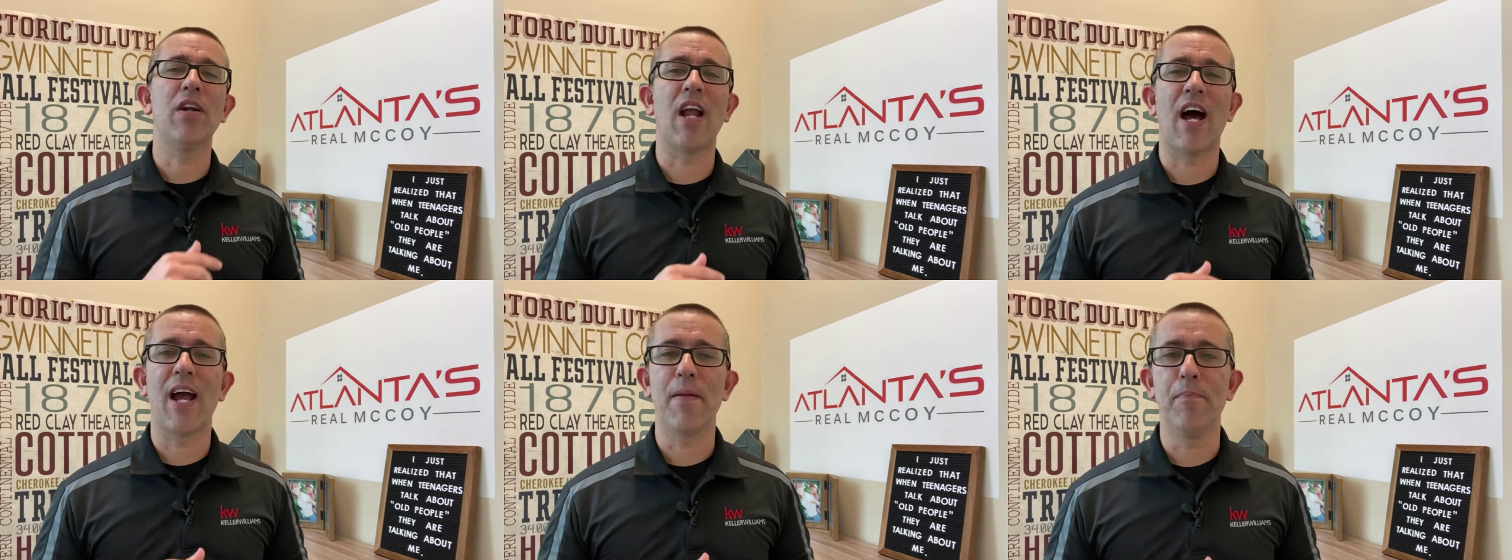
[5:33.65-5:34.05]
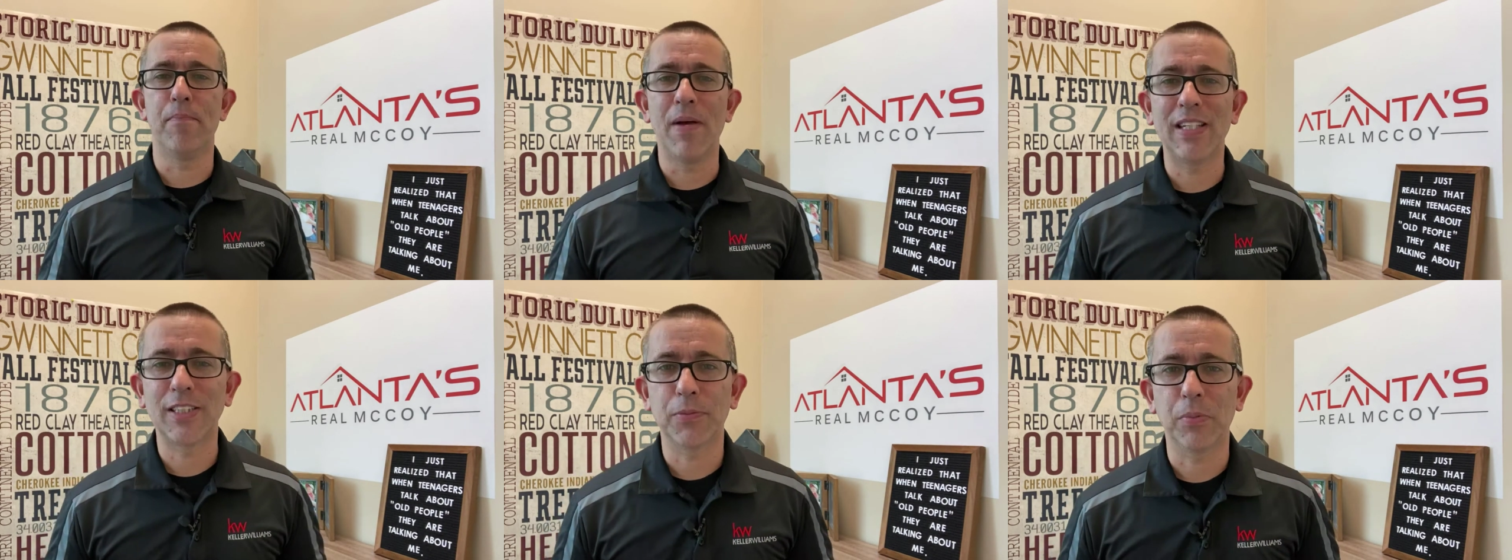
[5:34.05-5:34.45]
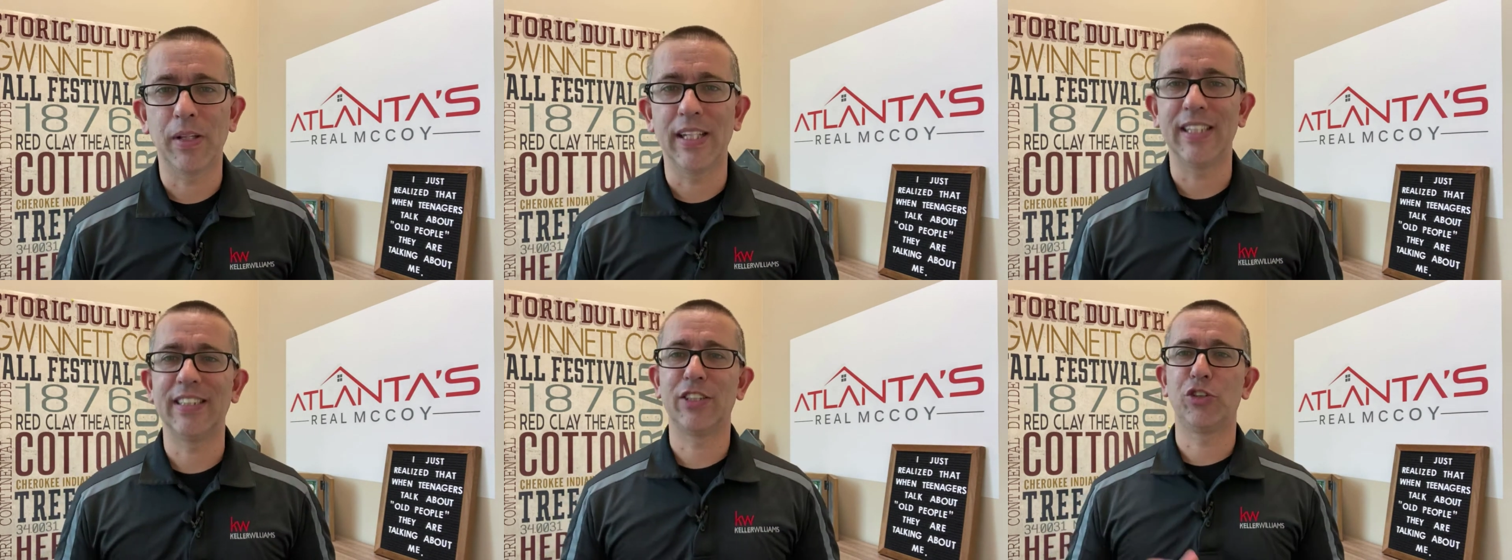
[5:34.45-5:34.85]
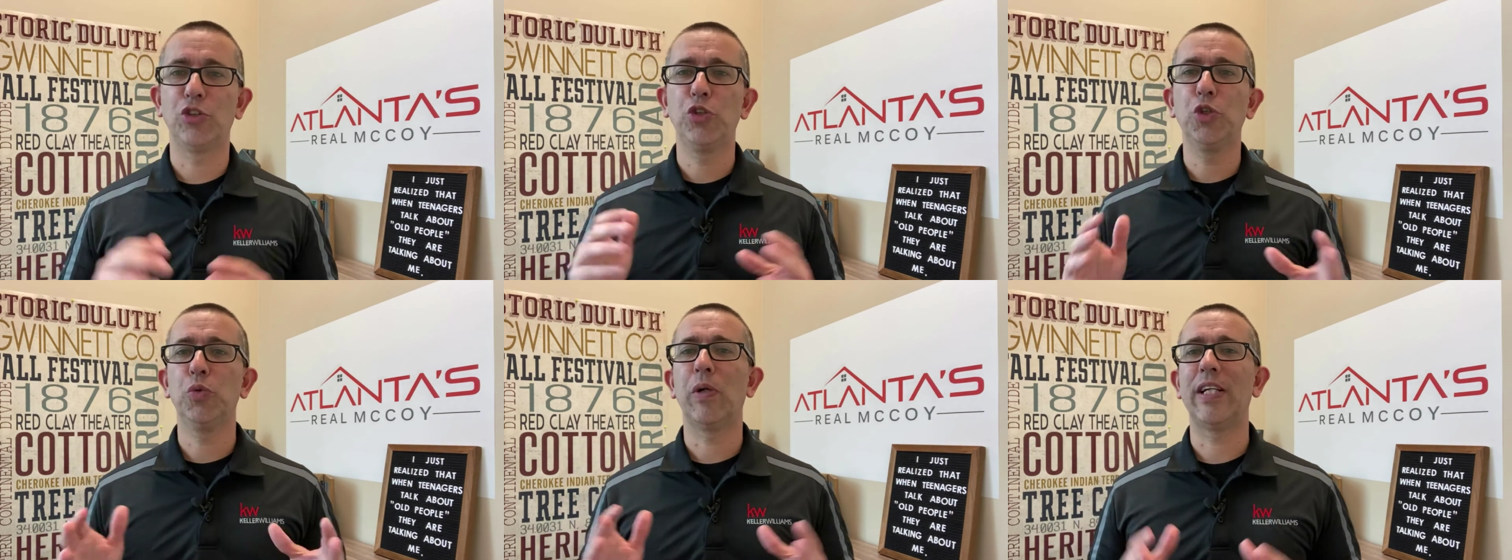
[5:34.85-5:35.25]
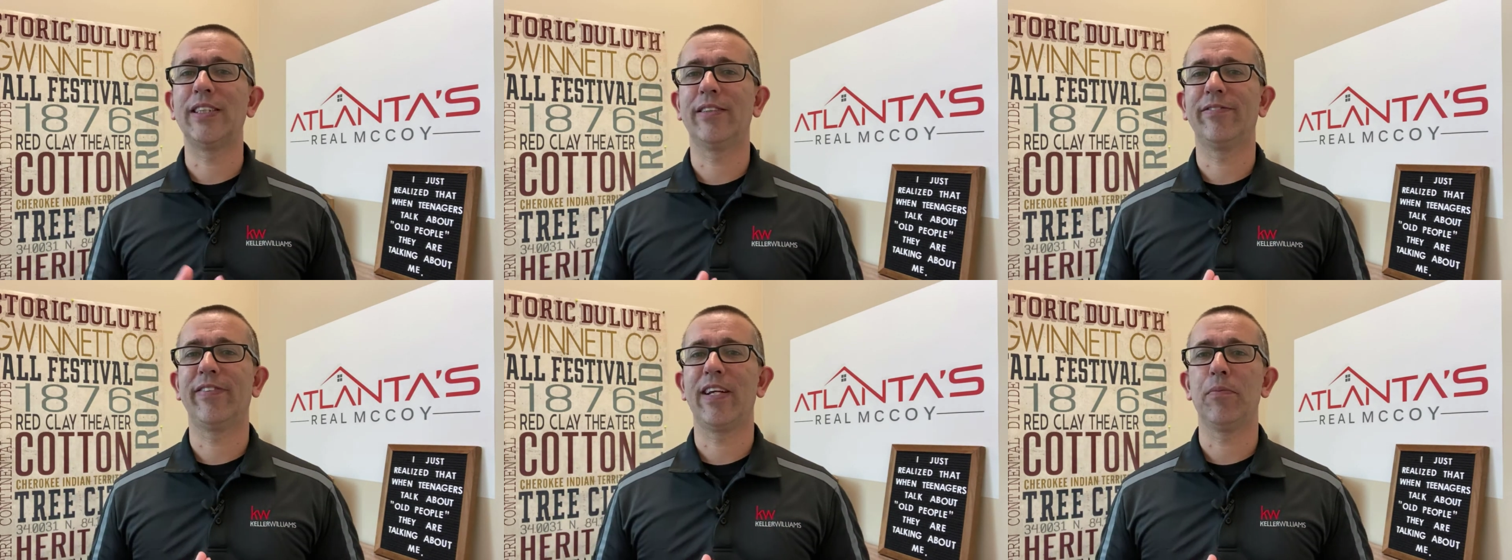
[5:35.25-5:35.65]
nine best place to
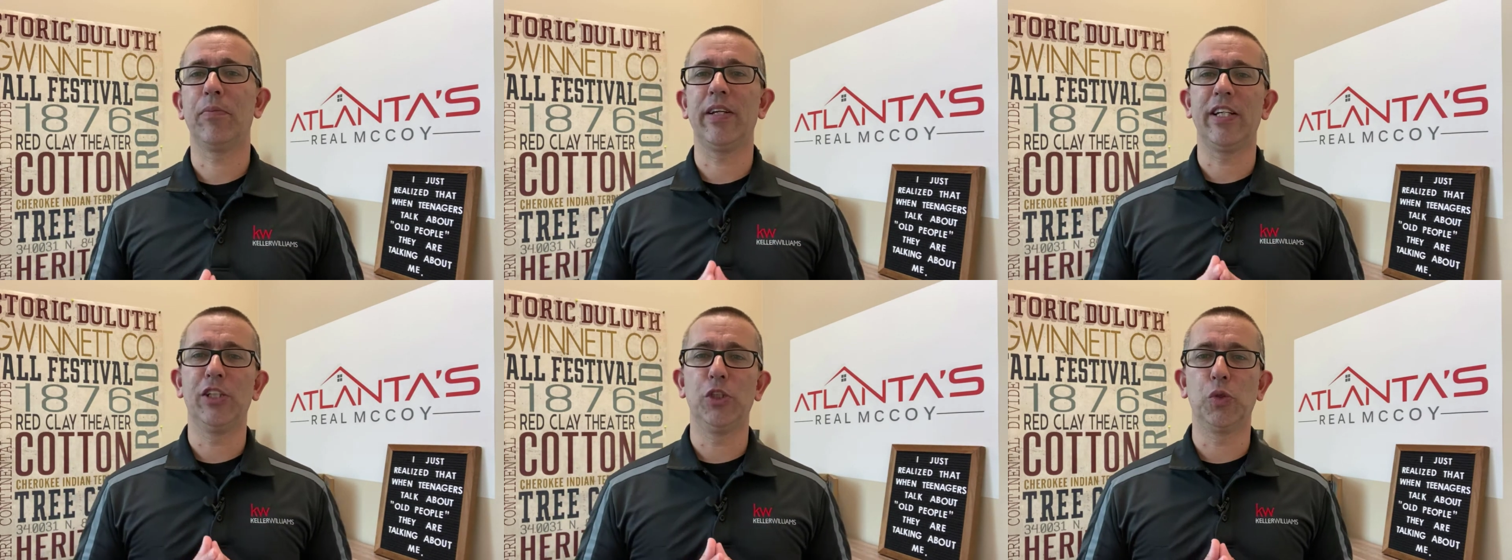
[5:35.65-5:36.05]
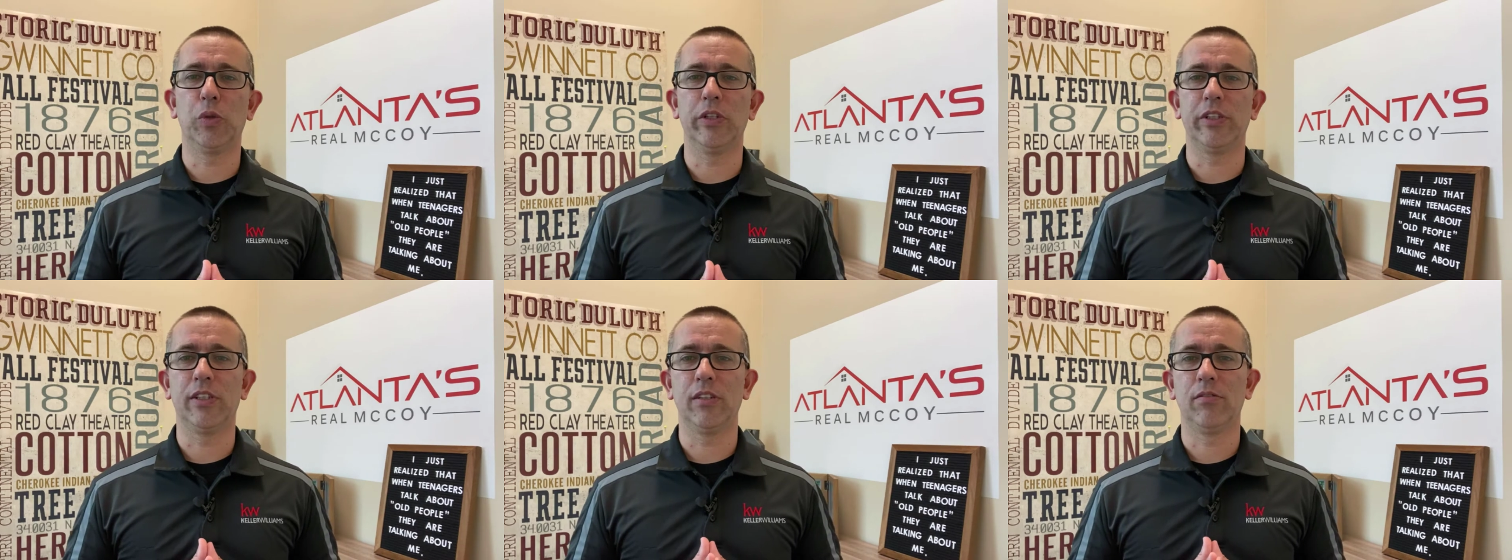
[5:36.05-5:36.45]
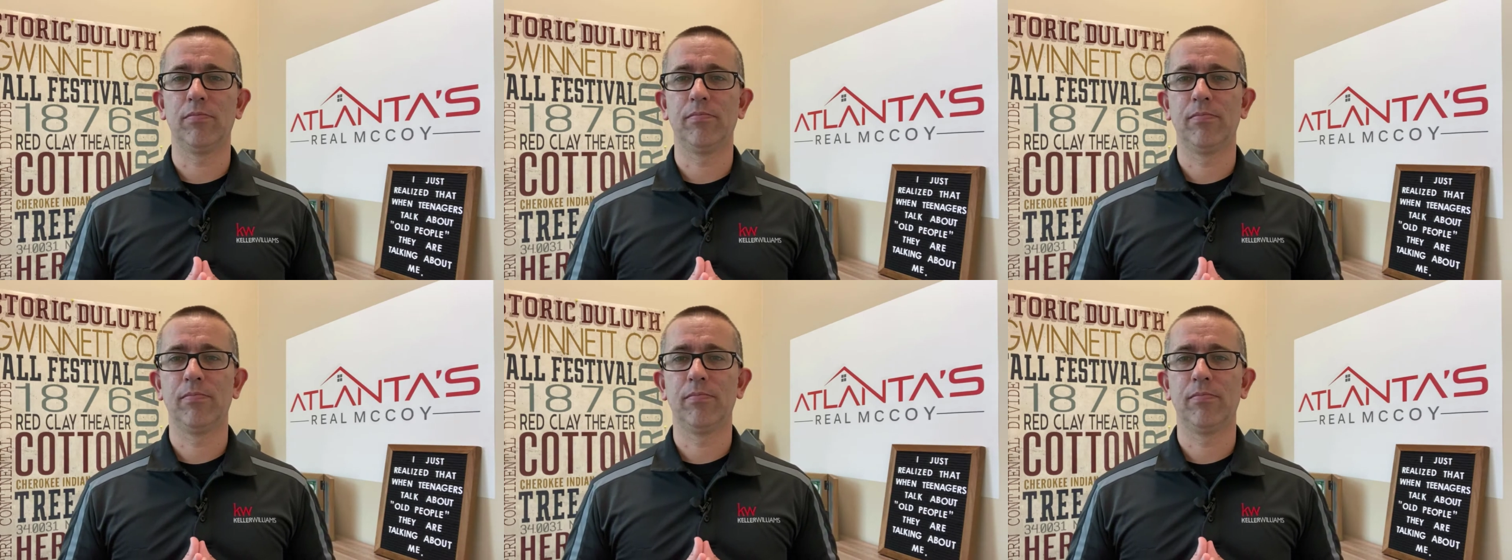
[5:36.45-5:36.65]
raise a family in Georgia.